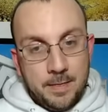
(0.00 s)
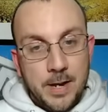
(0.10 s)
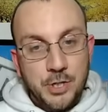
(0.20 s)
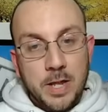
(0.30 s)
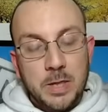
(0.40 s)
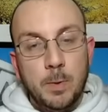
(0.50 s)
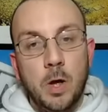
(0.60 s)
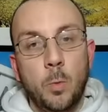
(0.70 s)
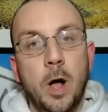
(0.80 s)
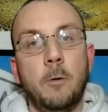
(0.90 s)
They shot the
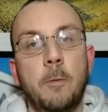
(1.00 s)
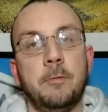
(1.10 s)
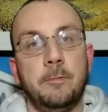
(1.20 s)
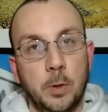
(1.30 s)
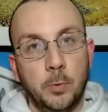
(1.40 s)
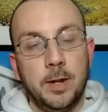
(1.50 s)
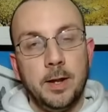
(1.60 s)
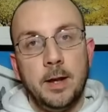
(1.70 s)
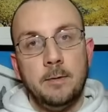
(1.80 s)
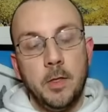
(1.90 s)
ball well from the field,
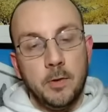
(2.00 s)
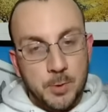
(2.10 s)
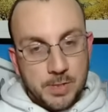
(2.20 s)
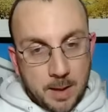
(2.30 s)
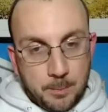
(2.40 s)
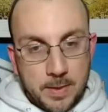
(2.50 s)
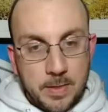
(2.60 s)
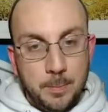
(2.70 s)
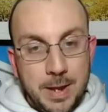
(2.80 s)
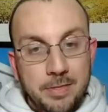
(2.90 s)
53%, but
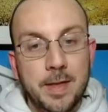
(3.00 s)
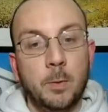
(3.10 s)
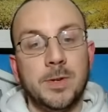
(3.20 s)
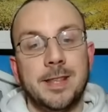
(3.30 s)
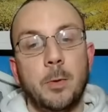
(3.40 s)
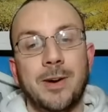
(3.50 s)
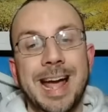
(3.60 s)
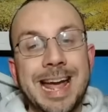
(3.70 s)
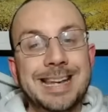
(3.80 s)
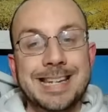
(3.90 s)
the big thing was that they
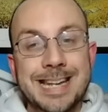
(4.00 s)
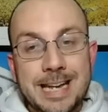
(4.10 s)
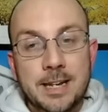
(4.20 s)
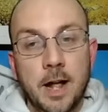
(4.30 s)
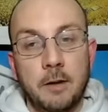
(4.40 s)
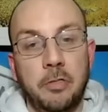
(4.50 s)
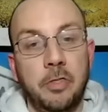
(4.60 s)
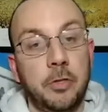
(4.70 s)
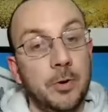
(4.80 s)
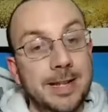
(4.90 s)
were 18 of
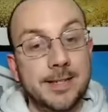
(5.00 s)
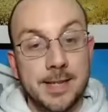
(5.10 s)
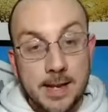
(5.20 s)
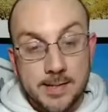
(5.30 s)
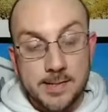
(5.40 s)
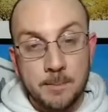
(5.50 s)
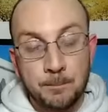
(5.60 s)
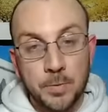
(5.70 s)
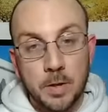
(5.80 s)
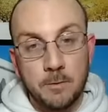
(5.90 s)
36
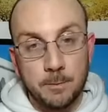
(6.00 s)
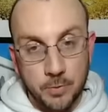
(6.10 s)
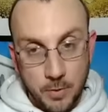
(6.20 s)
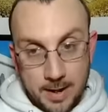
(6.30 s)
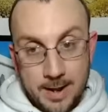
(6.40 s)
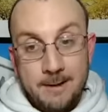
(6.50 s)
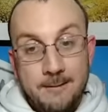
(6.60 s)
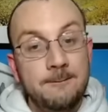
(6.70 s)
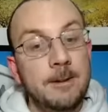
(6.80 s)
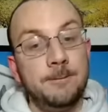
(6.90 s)
from three,
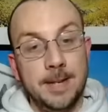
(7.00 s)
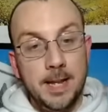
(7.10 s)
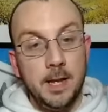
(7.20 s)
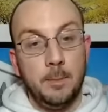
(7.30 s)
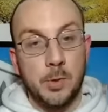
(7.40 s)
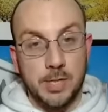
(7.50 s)
50%.